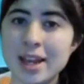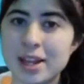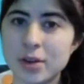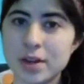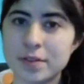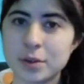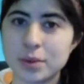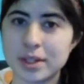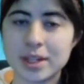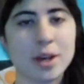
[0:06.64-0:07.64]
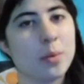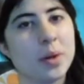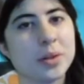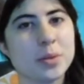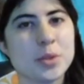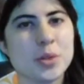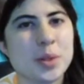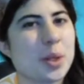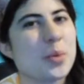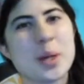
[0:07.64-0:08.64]
Hello everyone, and welcome to
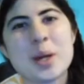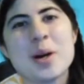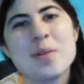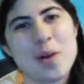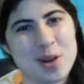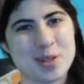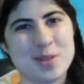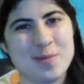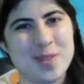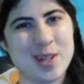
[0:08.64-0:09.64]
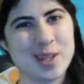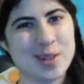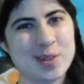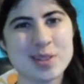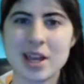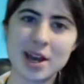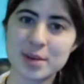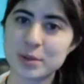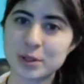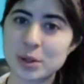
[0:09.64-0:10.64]
another week of awesome videos.
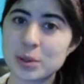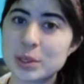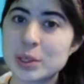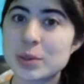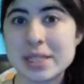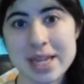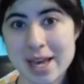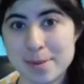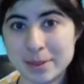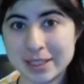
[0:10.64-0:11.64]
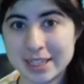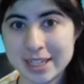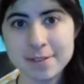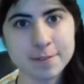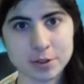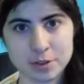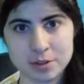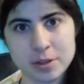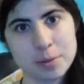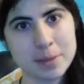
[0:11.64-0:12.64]
I'm your co-host Emily for
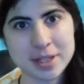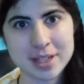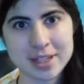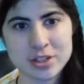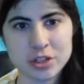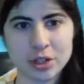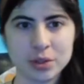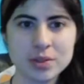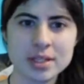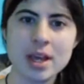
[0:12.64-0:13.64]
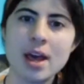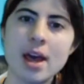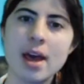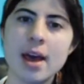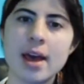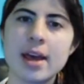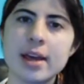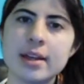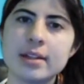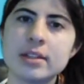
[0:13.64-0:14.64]
your Mondays shows,
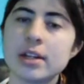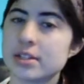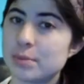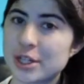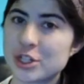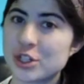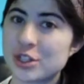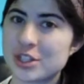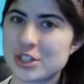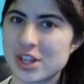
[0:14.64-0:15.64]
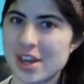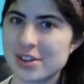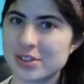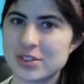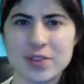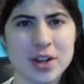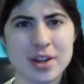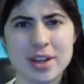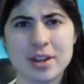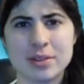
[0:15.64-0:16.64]
and not to mention this channel's
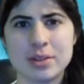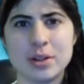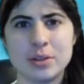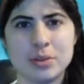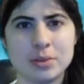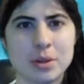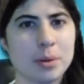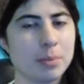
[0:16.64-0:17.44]
very own